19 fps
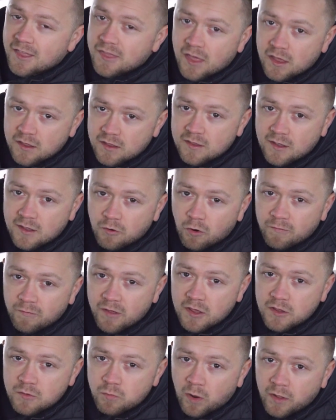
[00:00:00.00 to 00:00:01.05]
This is an
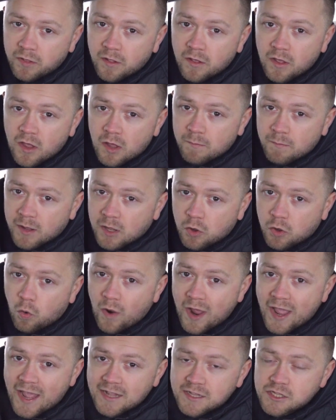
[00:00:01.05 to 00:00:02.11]
obvious one, but go
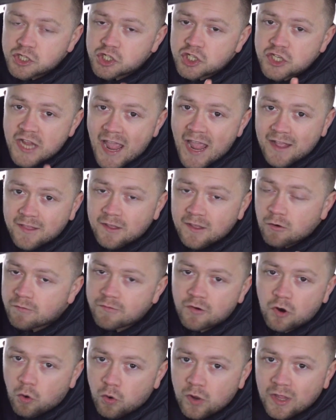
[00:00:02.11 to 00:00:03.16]
ahead and check the overall